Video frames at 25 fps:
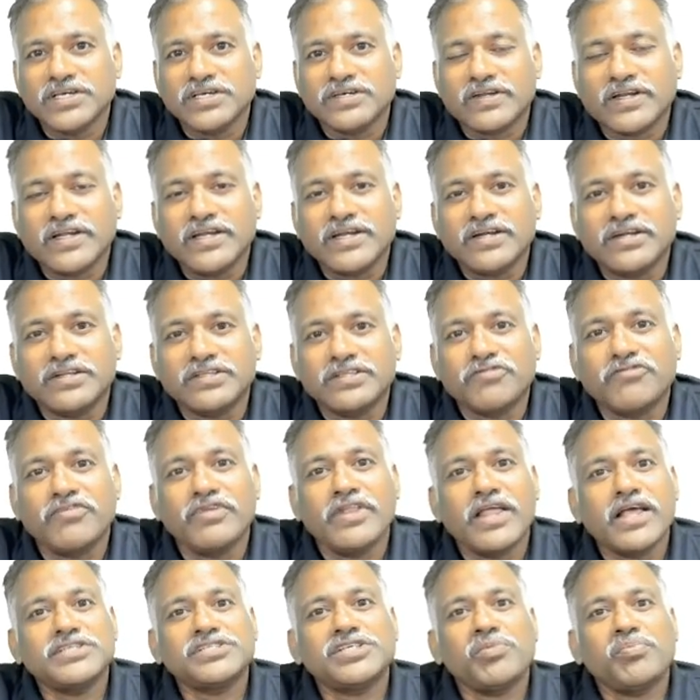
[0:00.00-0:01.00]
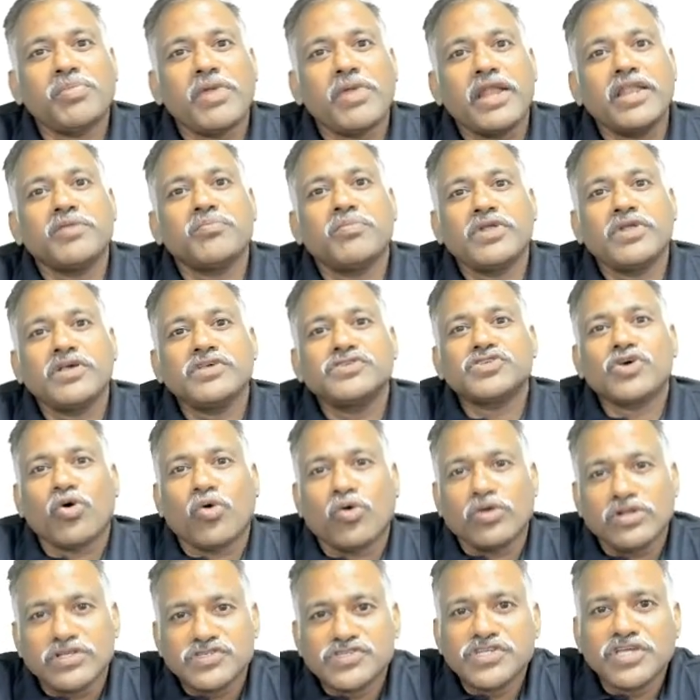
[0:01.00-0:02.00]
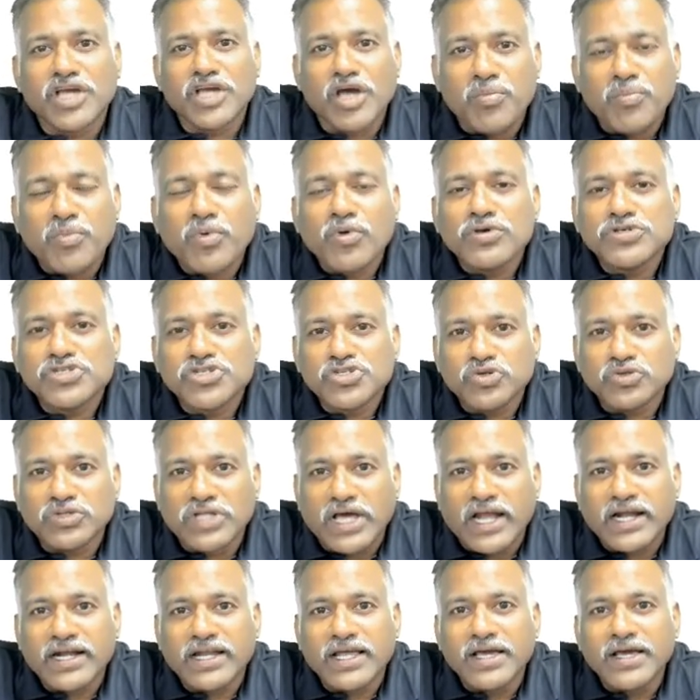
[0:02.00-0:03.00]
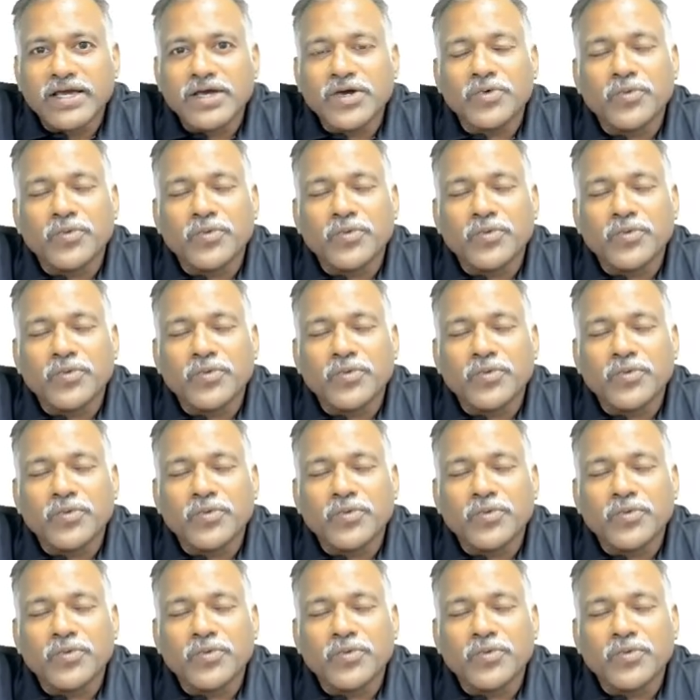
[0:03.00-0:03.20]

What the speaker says: right, the financial planning brings a holistic approach to that,